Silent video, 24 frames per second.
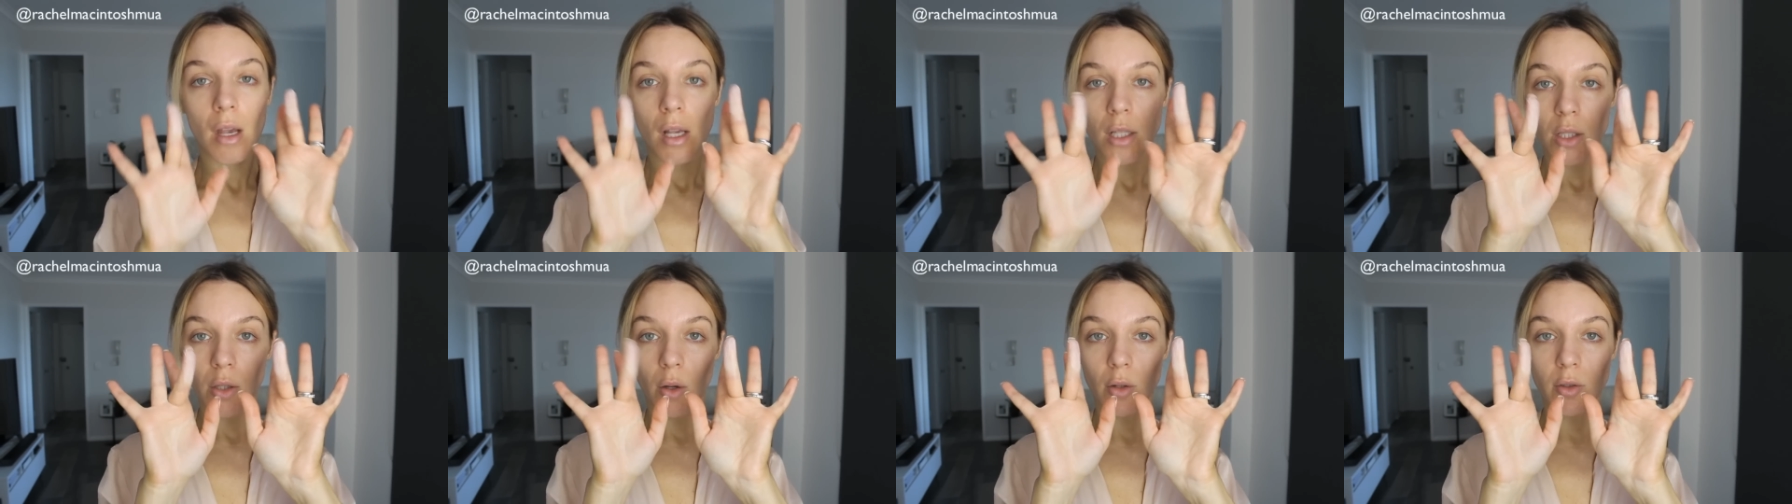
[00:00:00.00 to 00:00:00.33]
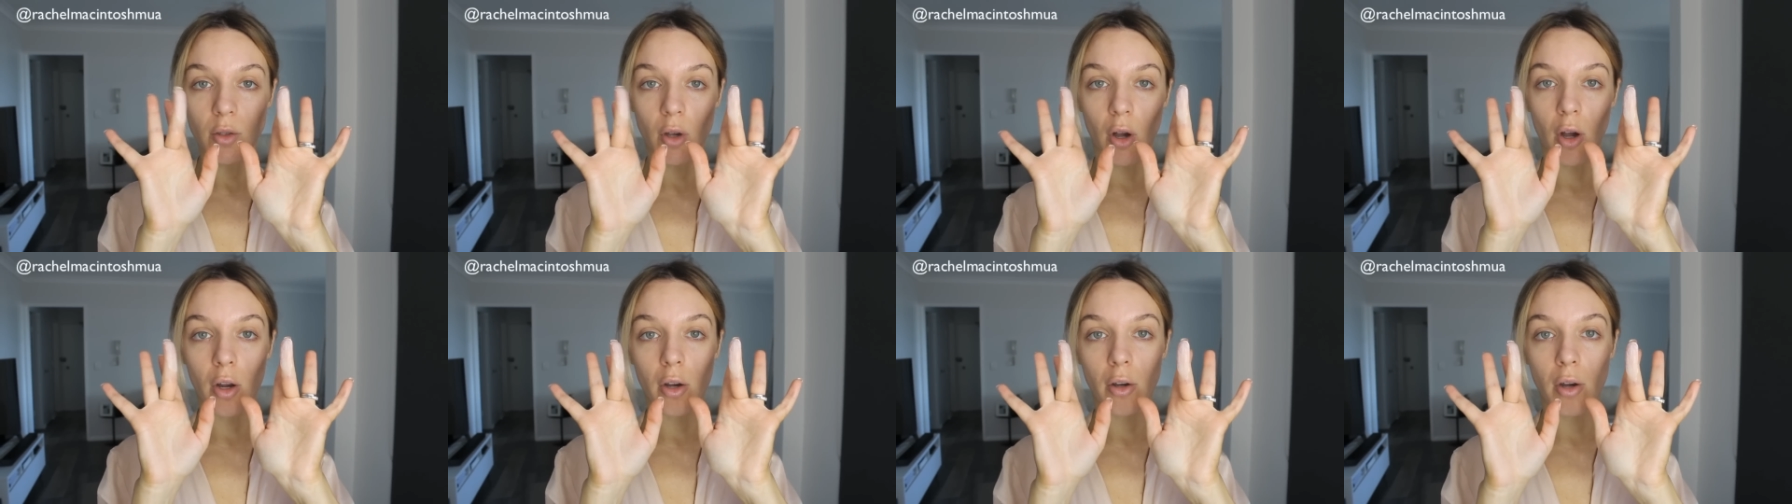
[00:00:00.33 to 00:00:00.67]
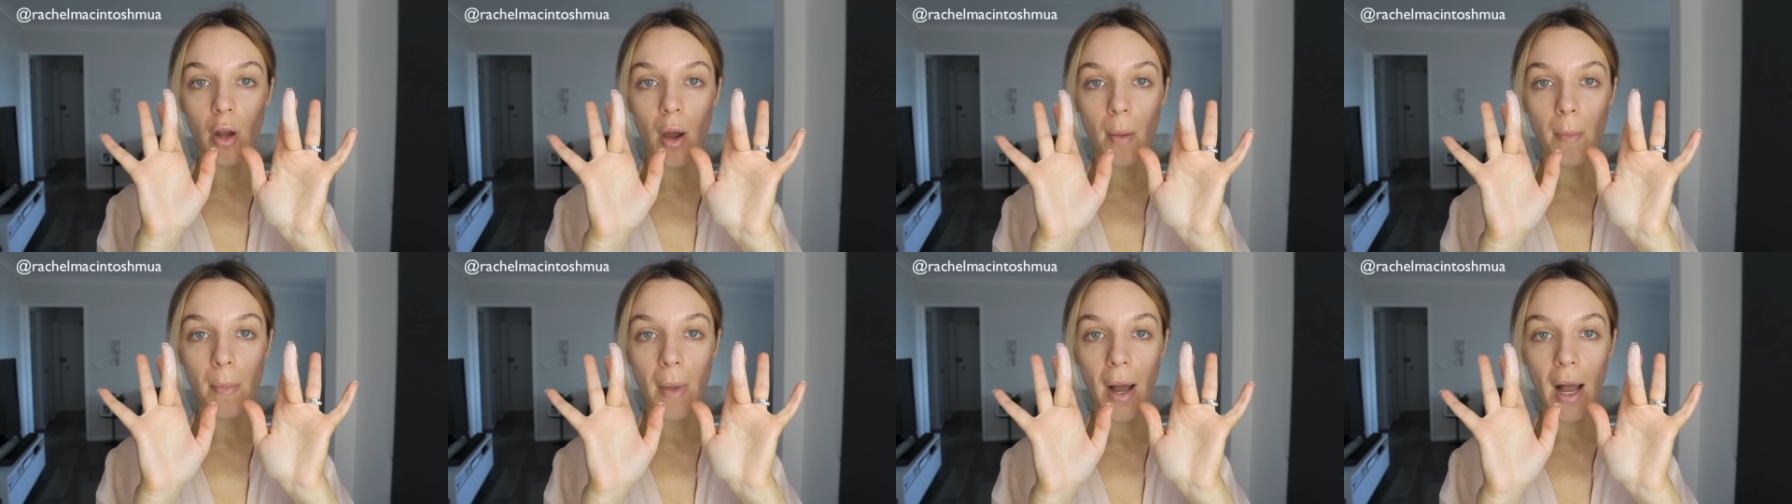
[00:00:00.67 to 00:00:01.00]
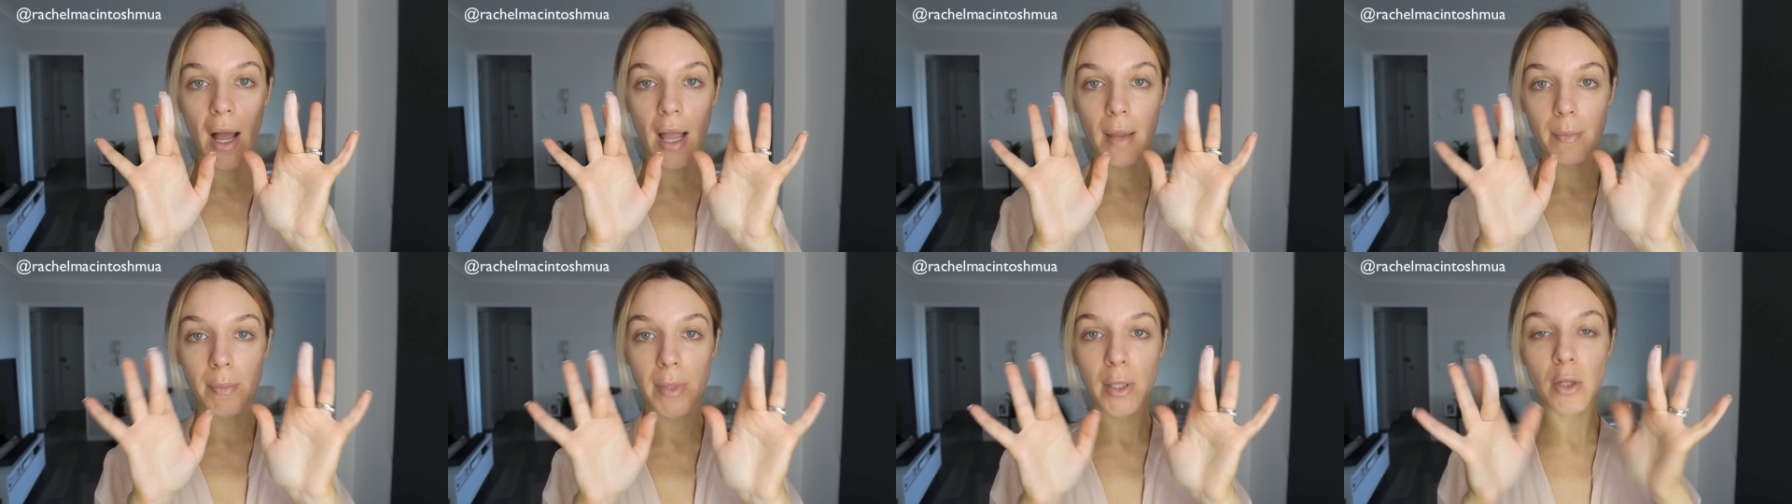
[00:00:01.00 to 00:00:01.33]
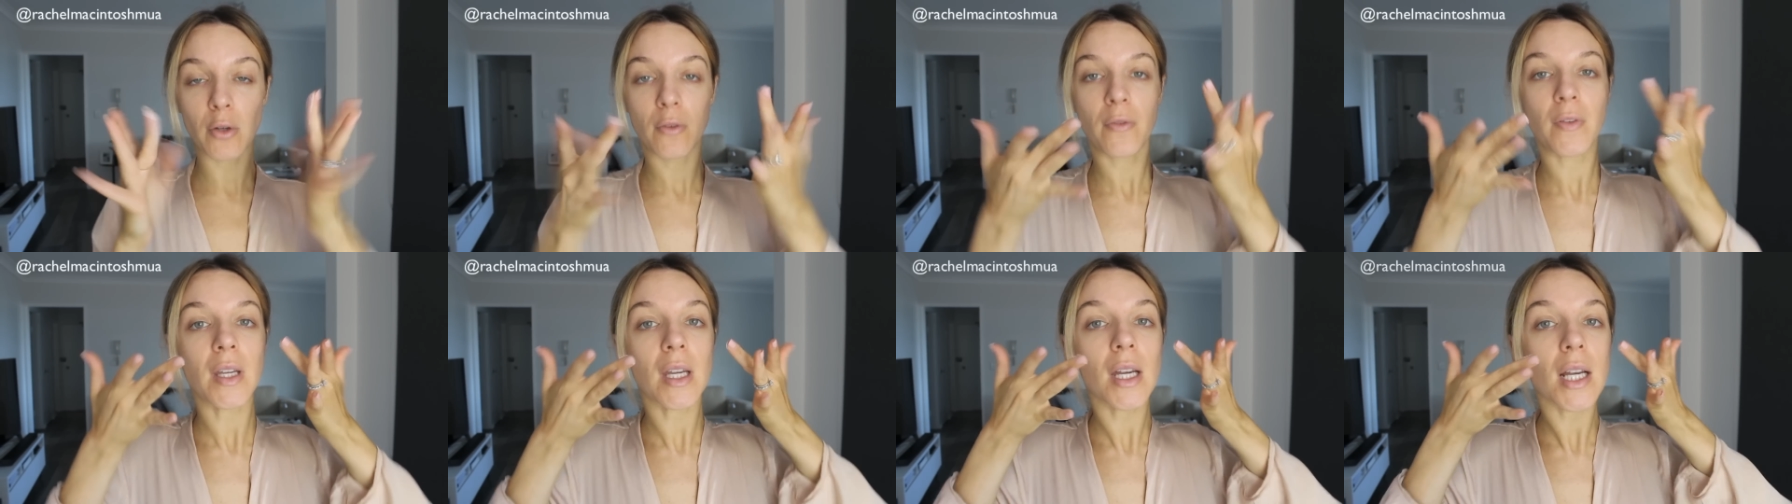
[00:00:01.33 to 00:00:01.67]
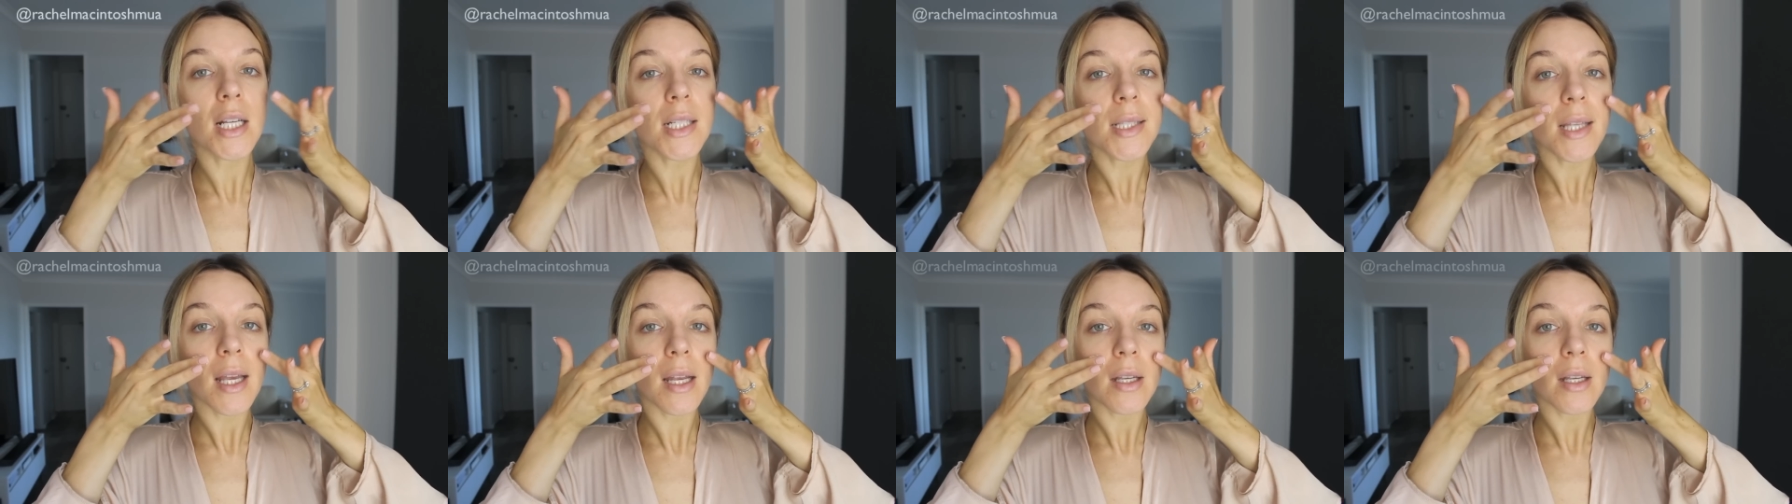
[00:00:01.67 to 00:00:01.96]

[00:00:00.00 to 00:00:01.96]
So it's on my middle fingers,